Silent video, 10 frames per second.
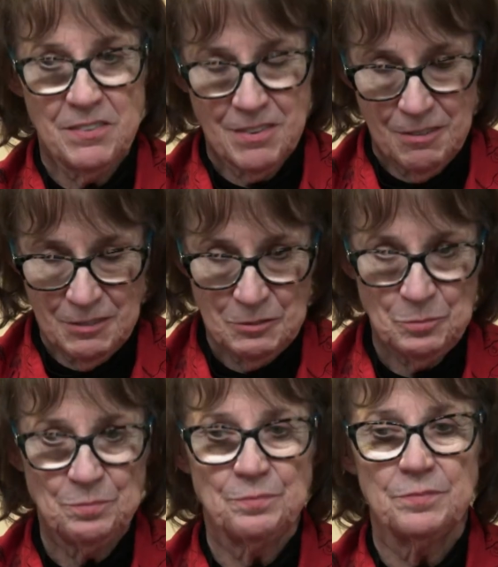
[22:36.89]
before she
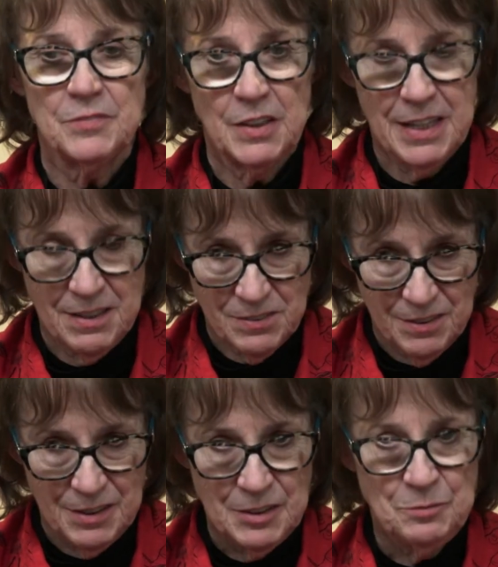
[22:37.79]
passed
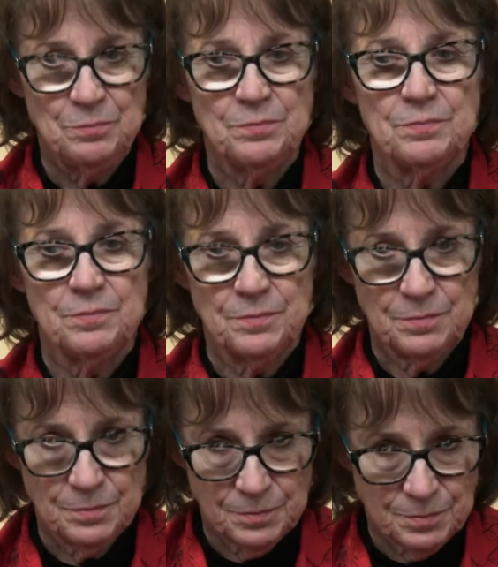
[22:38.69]
of your
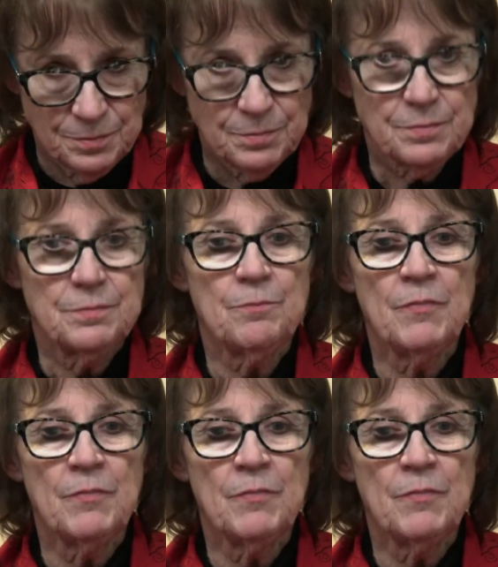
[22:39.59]
daughter's murderer.